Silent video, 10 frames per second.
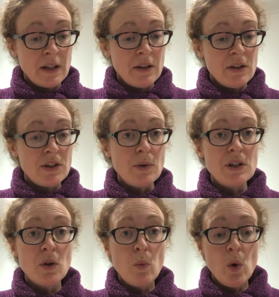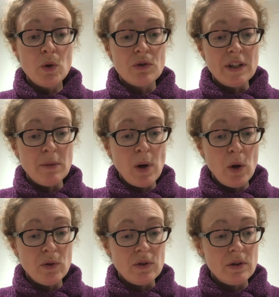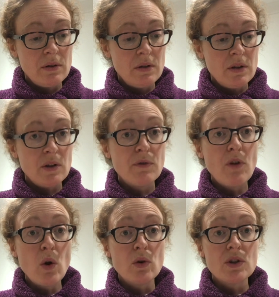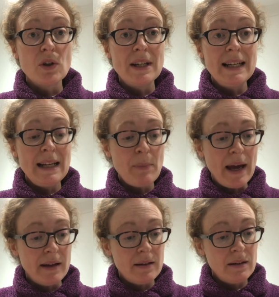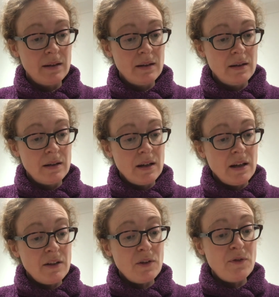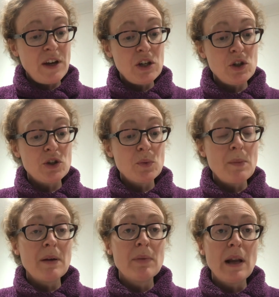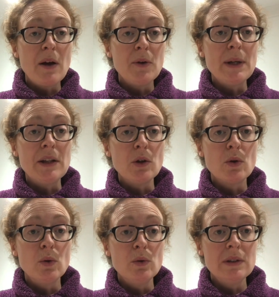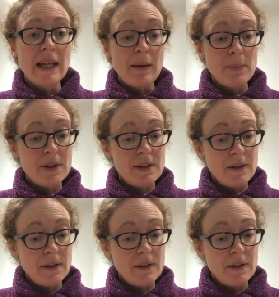So did the water in the pond, the frogs on the lily pad, the fish swimming below in the cool depths.